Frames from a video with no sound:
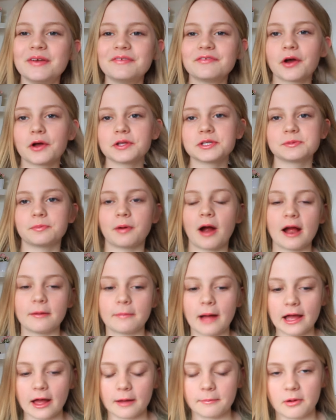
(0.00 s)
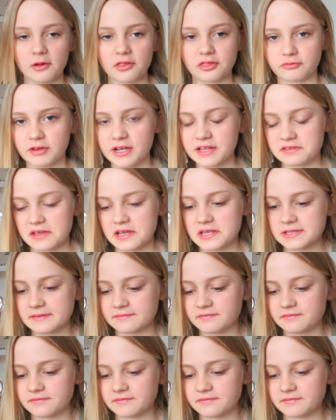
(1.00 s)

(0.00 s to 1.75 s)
Moving on to Primark, I bought three things.